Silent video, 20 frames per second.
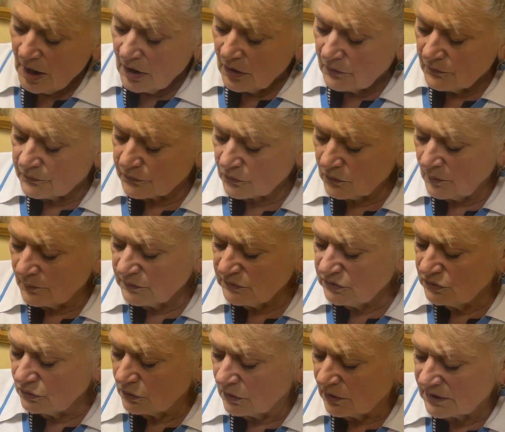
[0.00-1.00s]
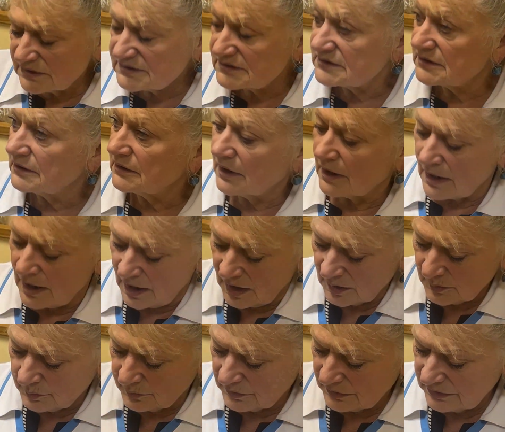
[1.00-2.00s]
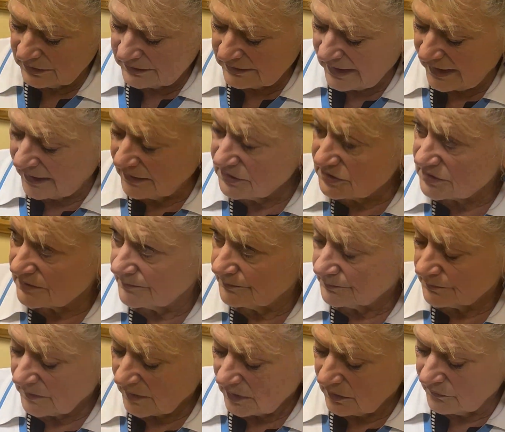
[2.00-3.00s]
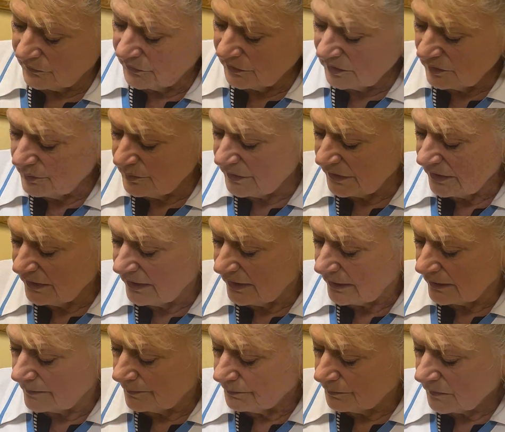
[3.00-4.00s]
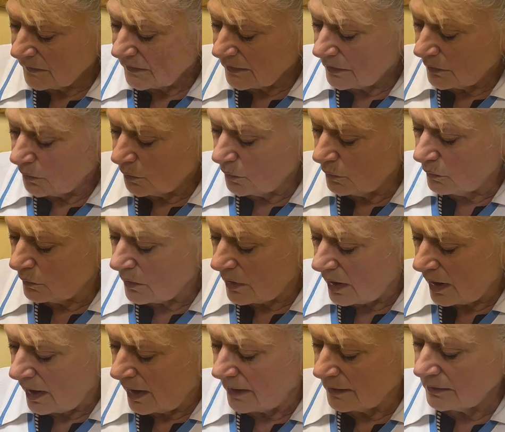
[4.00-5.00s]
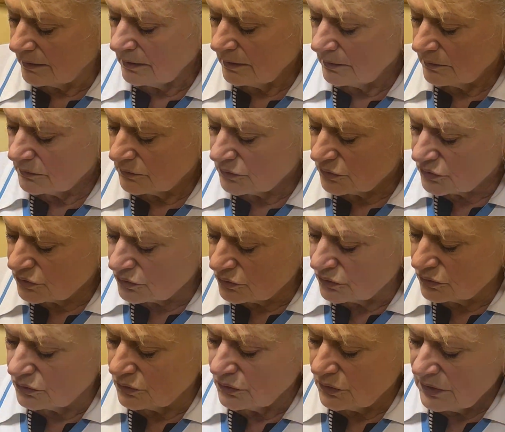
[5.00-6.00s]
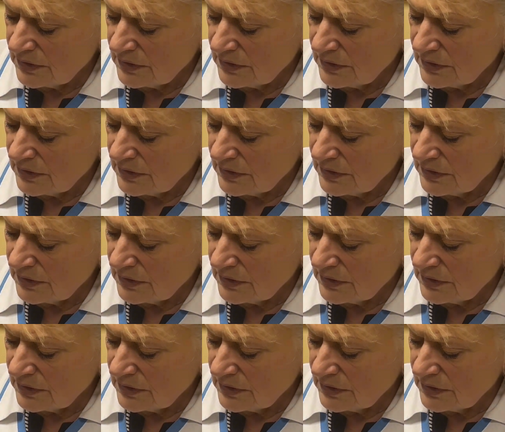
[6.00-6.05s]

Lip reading: From dorsal carpal net will begin 1, 2,